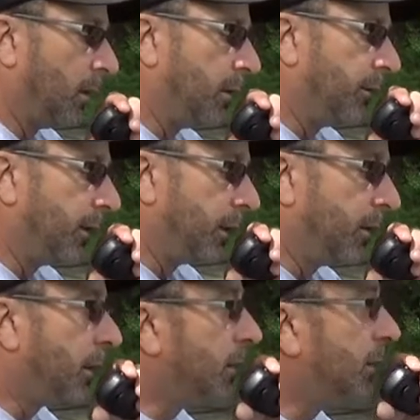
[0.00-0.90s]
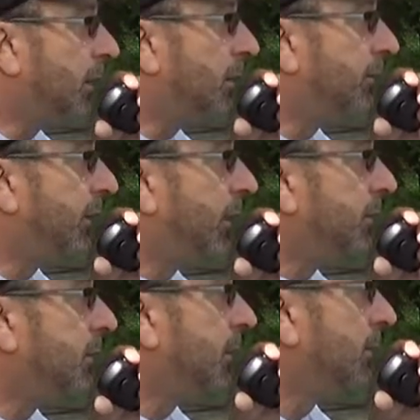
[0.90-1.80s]
Over. Oh, very good. I'll take the five
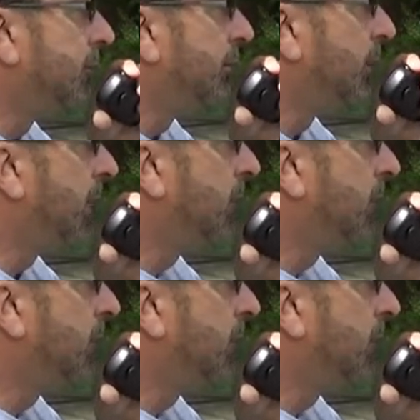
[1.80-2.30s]
and seven from